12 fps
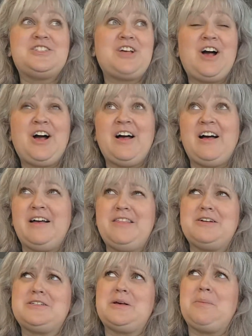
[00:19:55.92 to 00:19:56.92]
saw
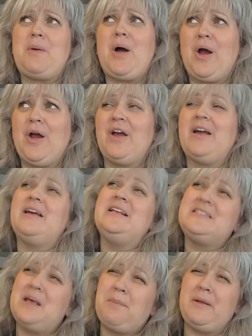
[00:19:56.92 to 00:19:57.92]
there's a park.
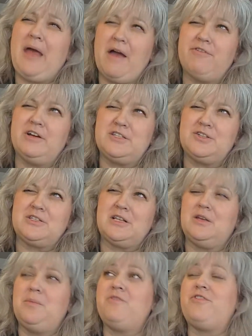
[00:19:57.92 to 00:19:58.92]
It's up in Everett, so it's a
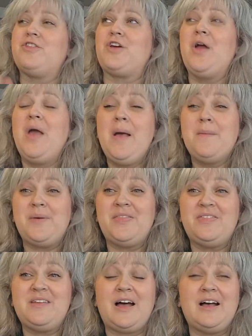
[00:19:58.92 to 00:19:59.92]
little bit further.
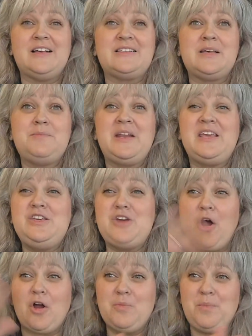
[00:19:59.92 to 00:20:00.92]
But somebody
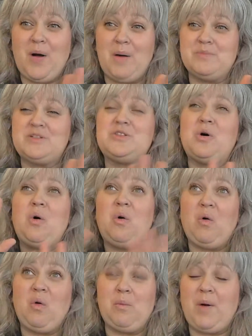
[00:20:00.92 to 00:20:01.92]
yarn bombed the
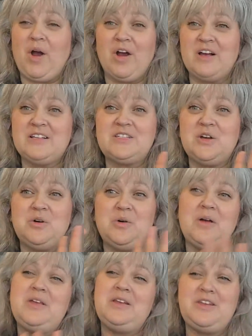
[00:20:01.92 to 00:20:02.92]
whole park. So
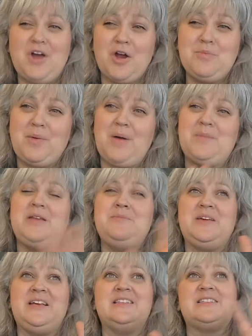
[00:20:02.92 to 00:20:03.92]
in yarn bombing
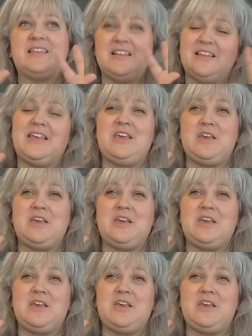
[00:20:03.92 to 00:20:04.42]
means that like